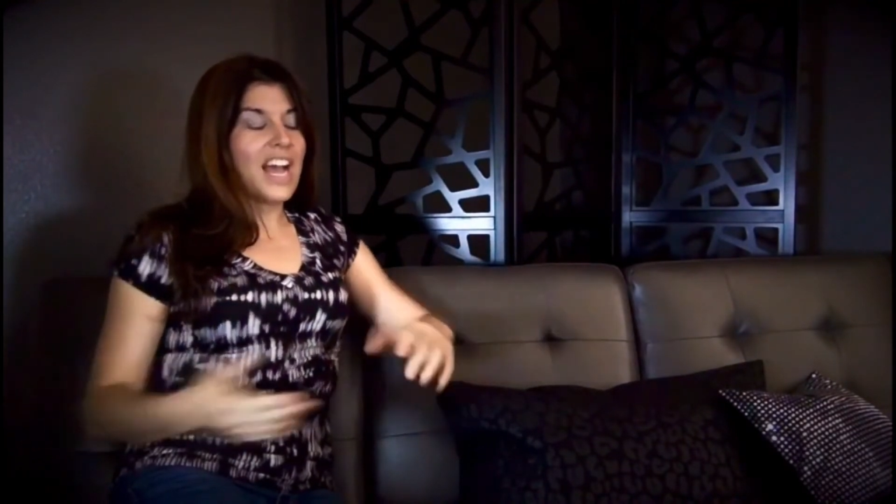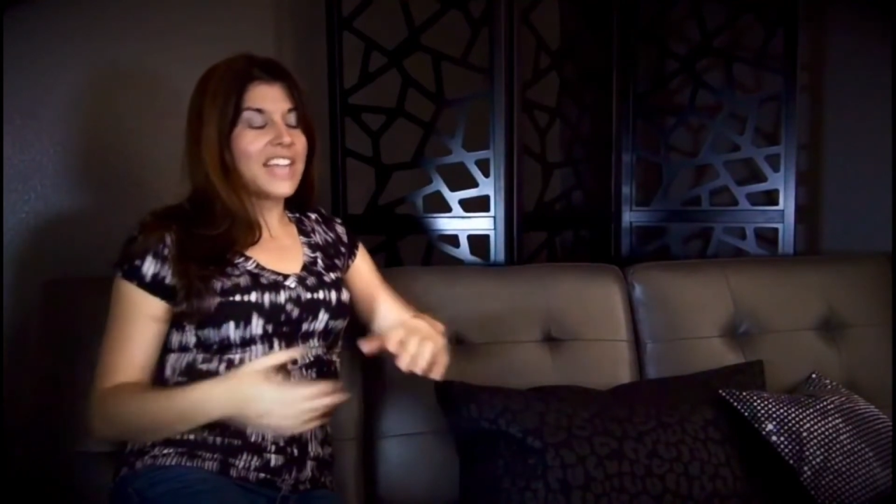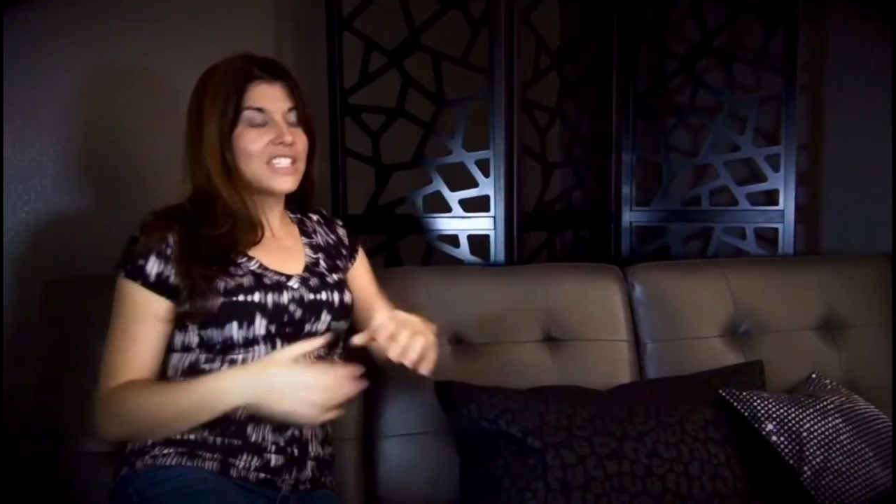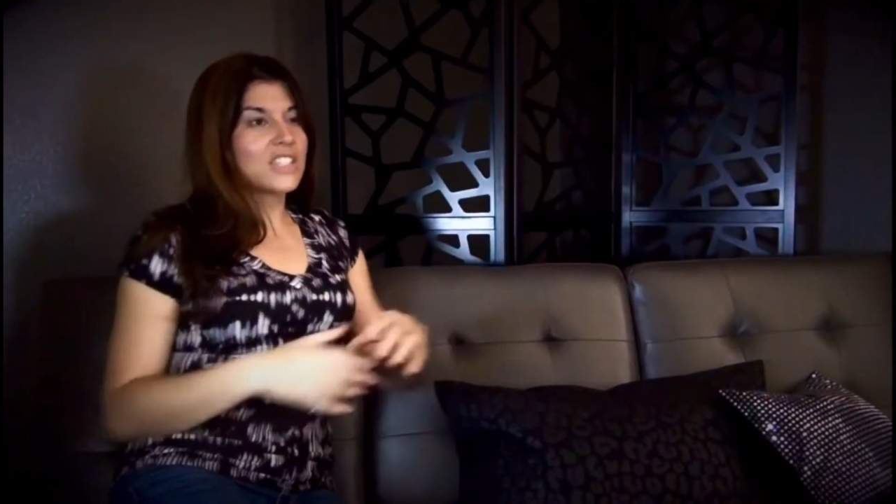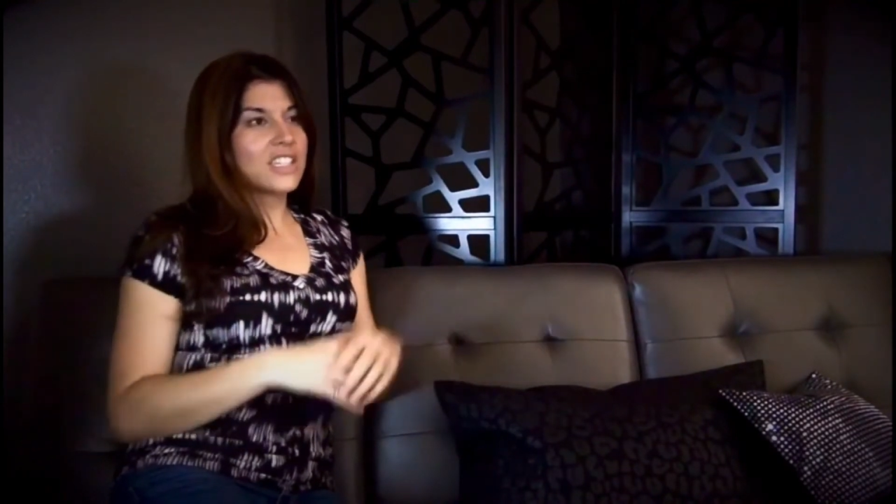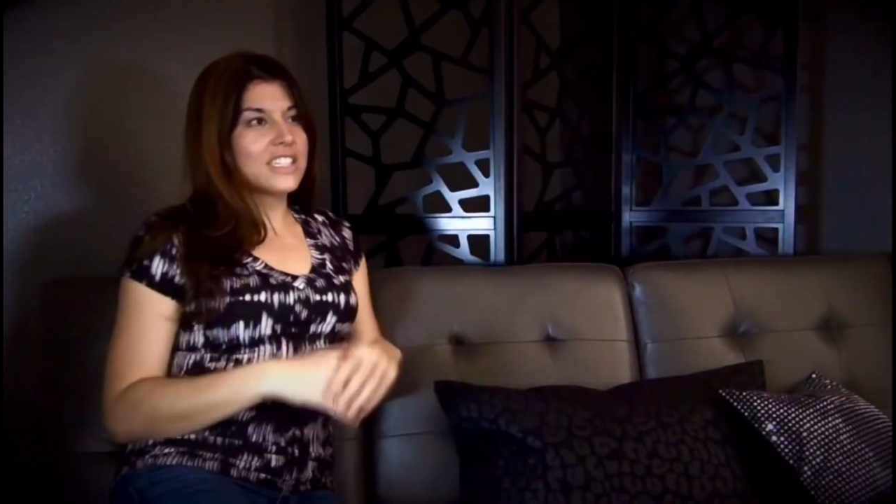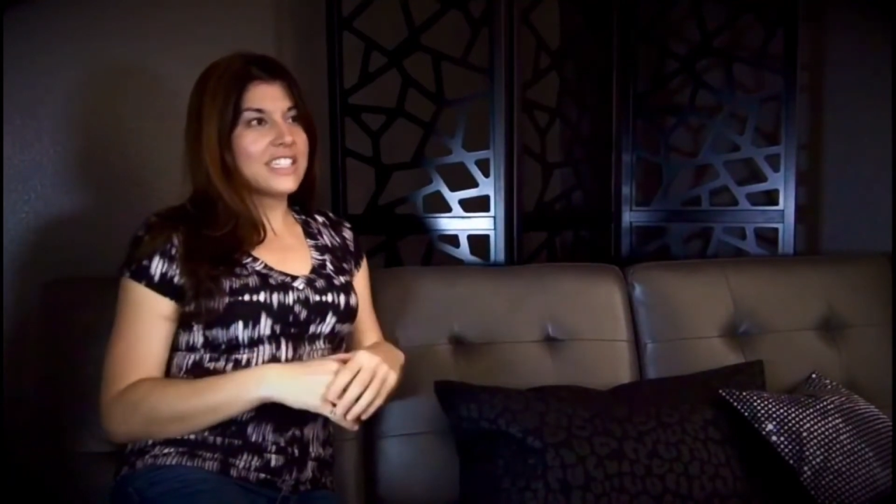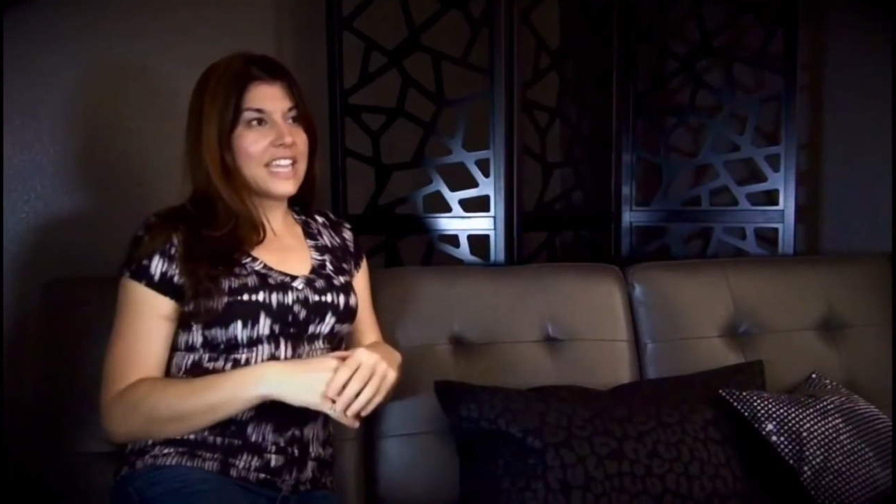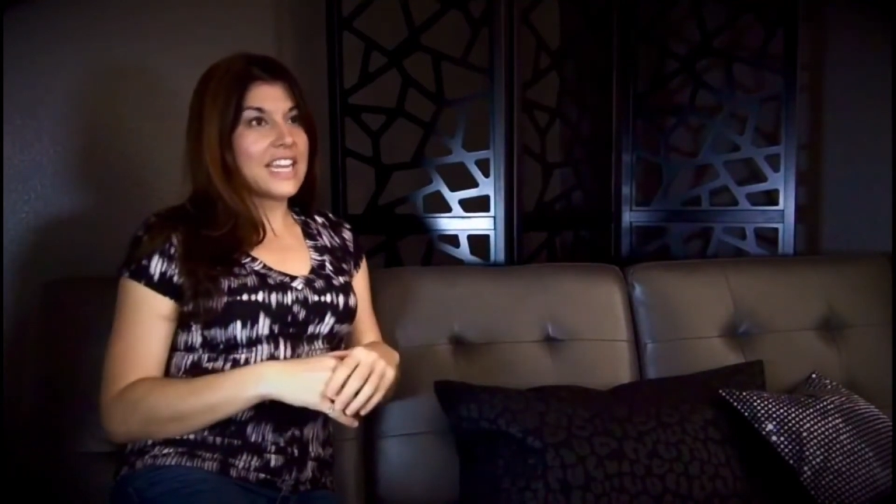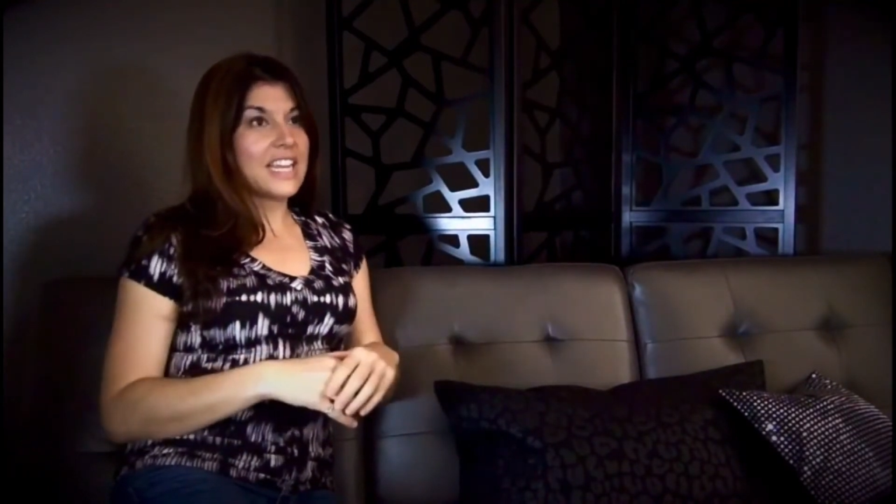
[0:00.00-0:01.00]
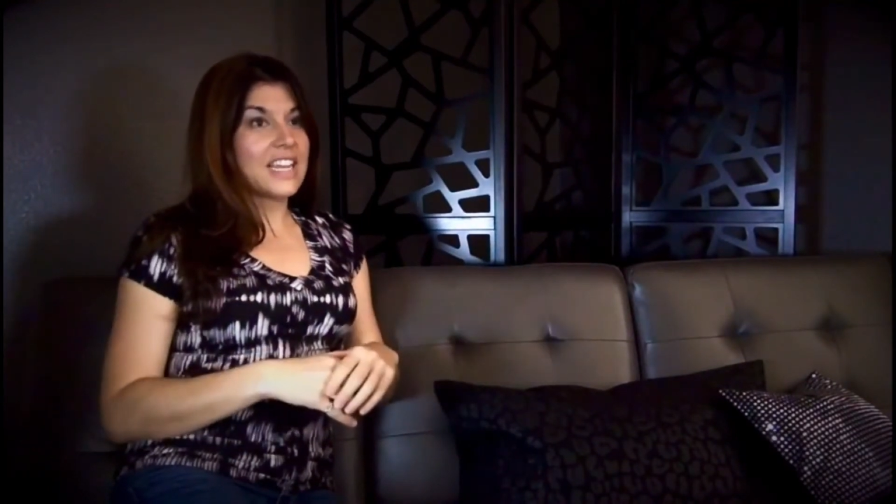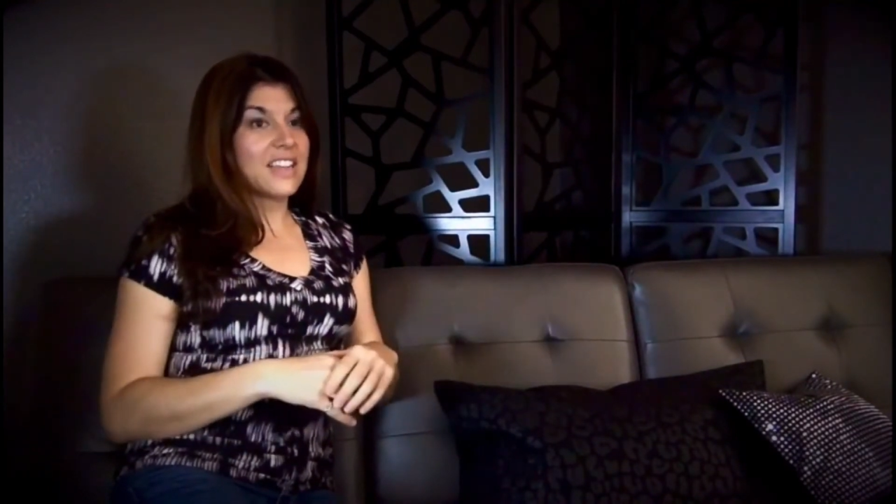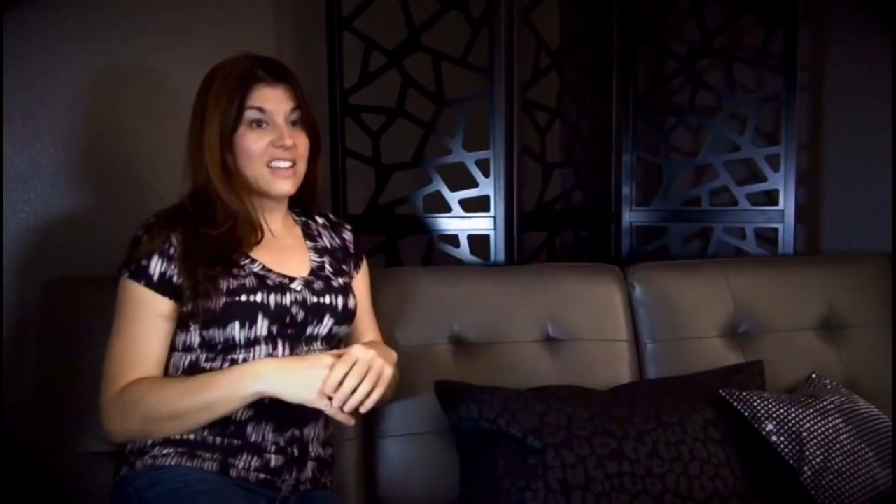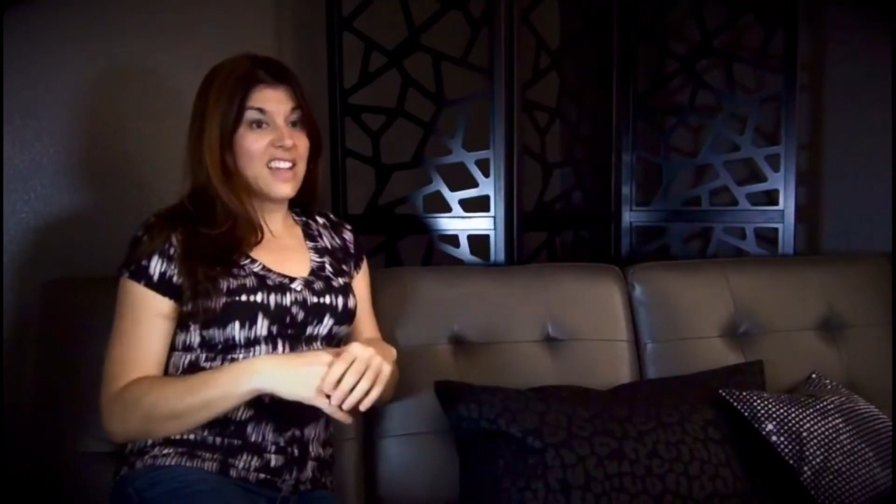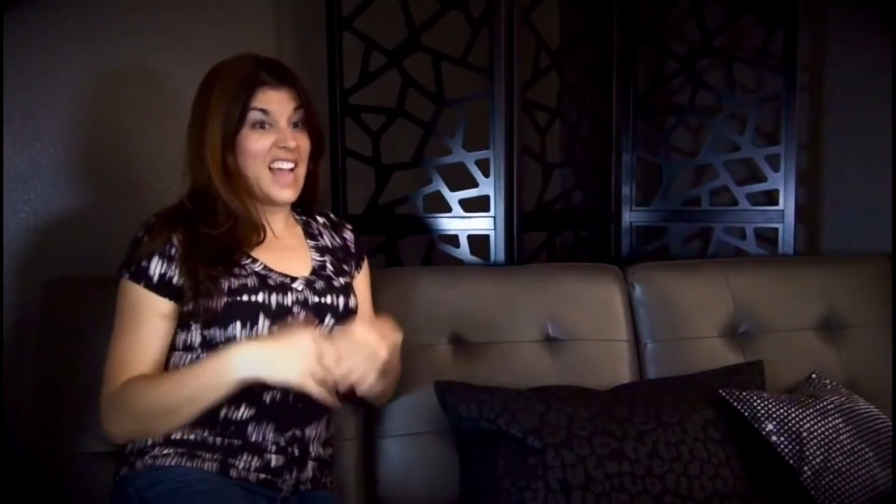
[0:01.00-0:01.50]
I started dating,
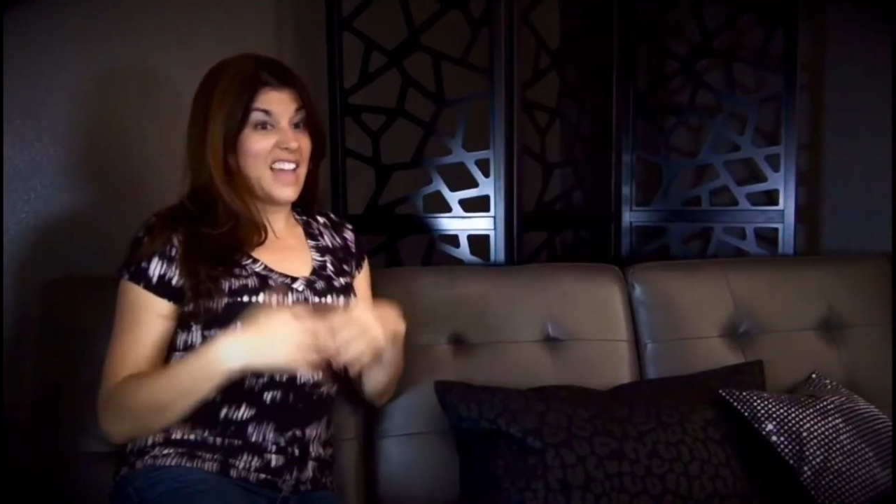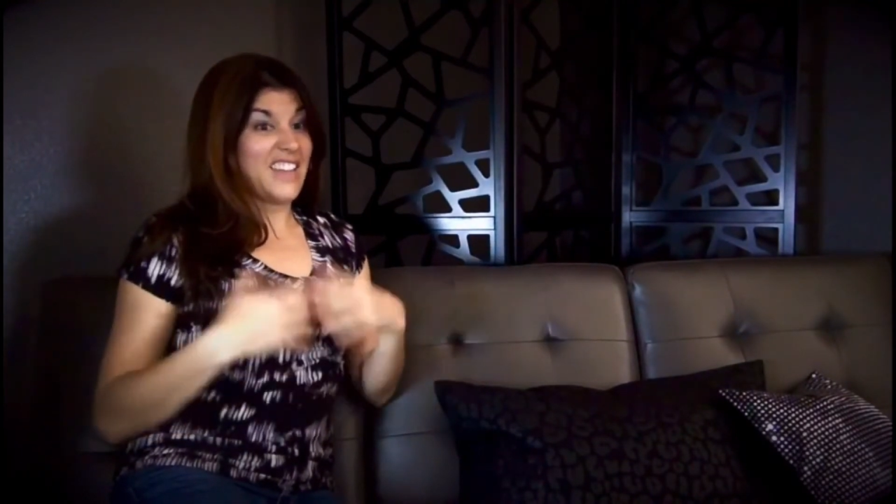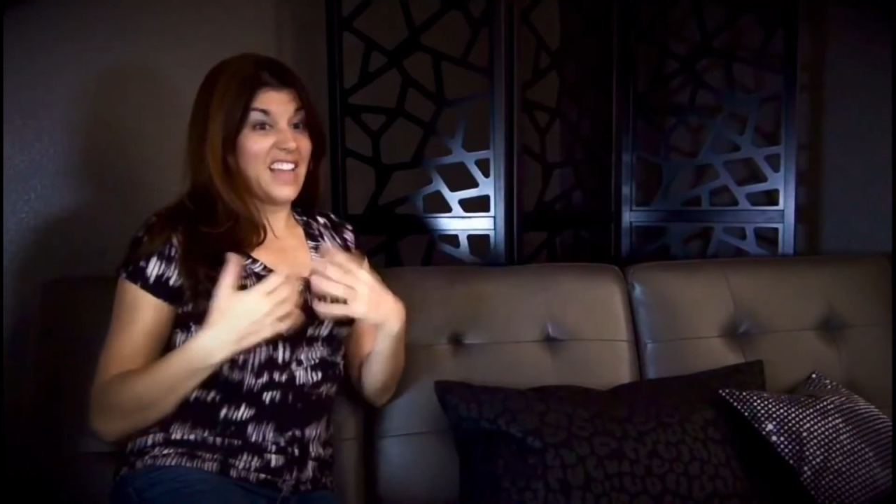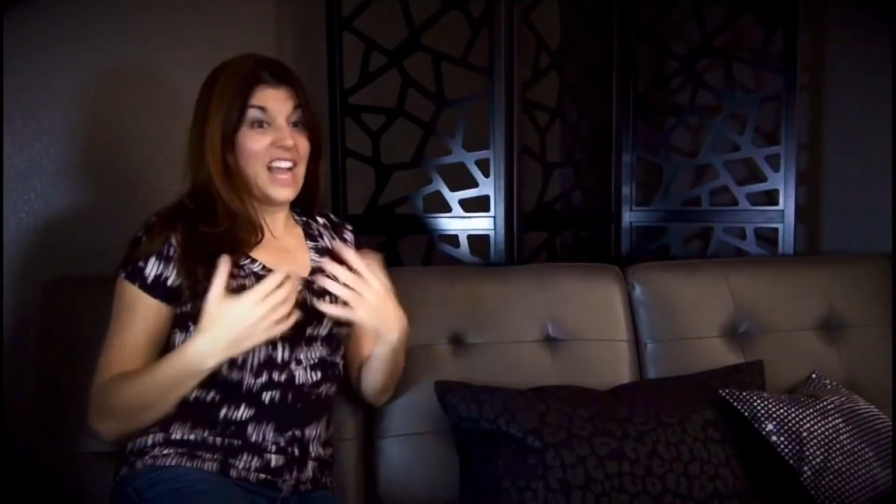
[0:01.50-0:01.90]
I think,